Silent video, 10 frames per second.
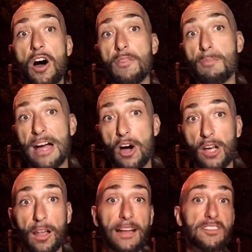my
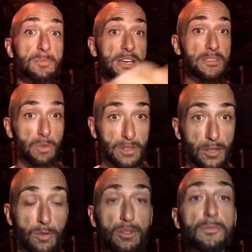online space with the
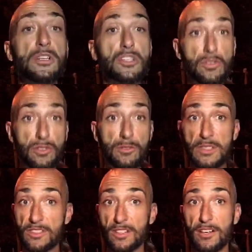group and YouTube
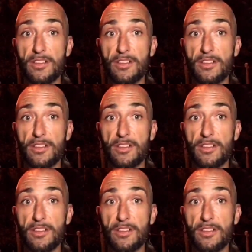and stuff.